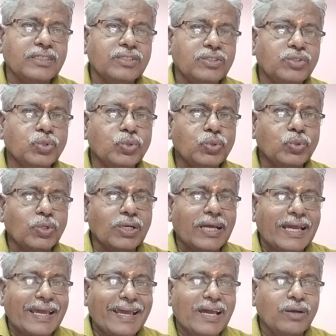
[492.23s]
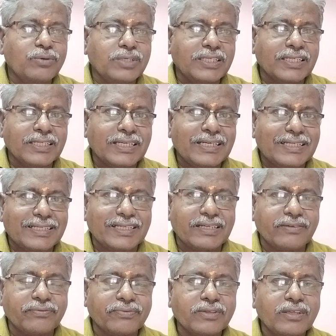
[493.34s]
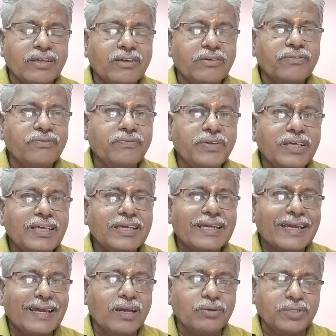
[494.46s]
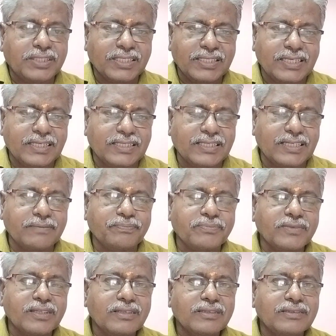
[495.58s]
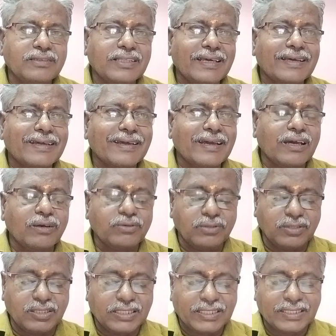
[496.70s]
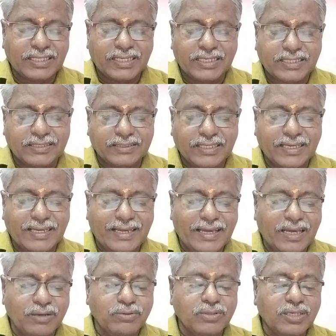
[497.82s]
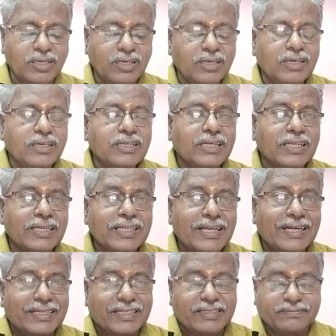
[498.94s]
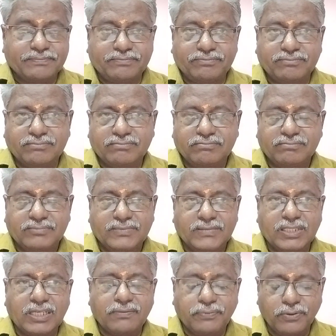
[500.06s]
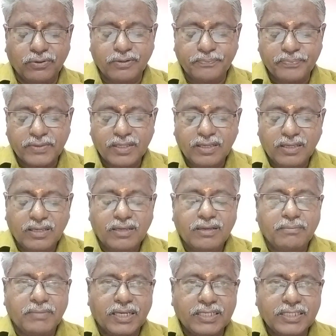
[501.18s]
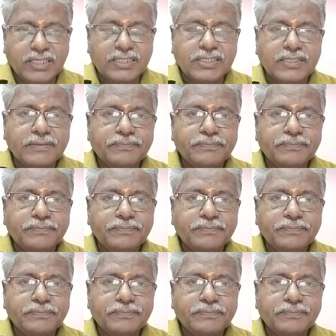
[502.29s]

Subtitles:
You have written a letter. We have written a letter. They have written a letter. They have written a letter. Therefore, mind it.